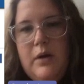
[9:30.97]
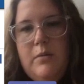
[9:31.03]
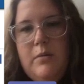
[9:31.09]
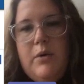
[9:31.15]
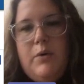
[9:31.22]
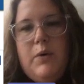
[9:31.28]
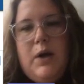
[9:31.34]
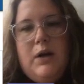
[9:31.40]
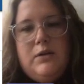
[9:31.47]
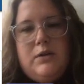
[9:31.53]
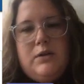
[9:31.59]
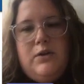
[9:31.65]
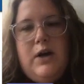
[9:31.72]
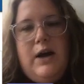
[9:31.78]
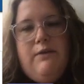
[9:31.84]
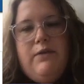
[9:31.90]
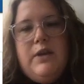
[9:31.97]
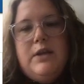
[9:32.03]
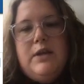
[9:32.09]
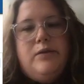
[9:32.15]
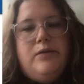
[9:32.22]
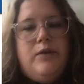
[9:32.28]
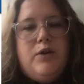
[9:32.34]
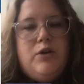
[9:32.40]
But we also have
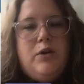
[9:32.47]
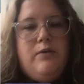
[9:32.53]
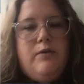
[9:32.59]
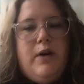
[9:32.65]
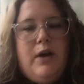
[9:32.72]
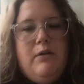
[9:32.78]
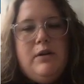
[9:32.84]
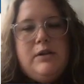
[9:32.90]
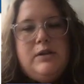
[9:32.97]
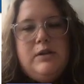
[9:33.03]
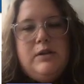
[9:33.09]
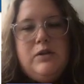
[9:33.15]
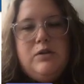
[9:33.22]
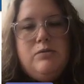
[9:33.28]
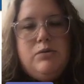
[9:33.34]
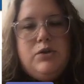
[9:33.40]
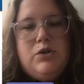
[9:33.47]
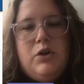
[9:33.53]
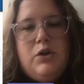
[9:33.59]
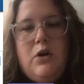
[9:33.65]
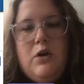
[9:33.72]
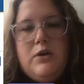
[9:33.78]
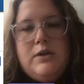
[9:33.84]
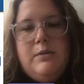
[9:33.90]
these featured viruses, which
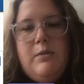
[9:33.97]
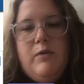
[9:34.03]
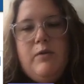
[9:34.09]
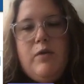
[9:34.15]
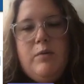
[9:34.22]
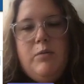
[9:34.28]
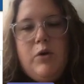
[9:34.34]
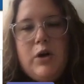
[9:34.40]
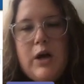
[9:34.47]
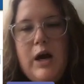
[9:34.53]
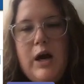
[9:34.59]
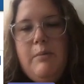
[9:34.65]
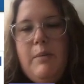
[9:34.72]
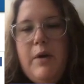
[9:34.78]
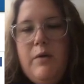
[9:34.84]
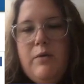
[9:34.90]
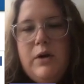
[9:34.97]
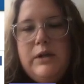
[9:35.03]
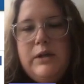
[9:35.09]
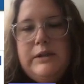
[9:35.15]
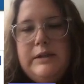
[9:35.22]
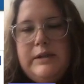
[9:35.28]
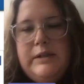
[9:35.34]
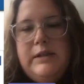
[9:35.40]
are some of the more common
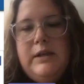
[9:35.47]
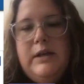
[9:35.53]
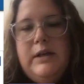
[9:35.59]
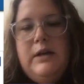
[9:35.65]
ones.